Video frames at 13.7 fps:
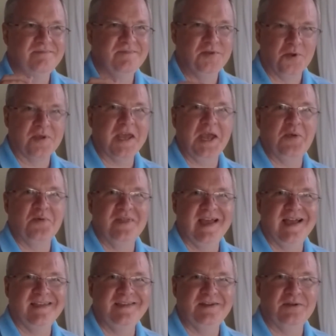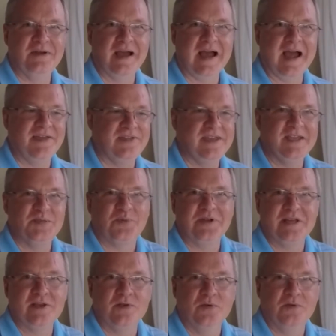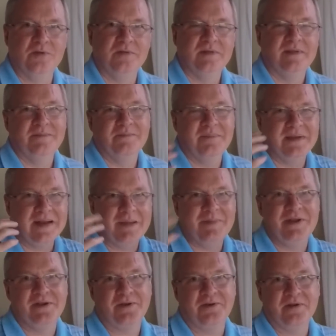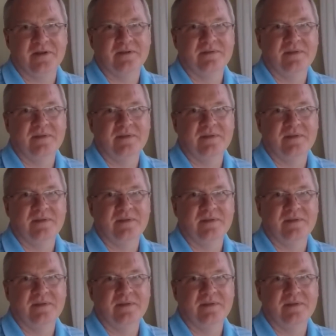you're okay with that. You know, I think it's pretty cool, but I'm a nerd,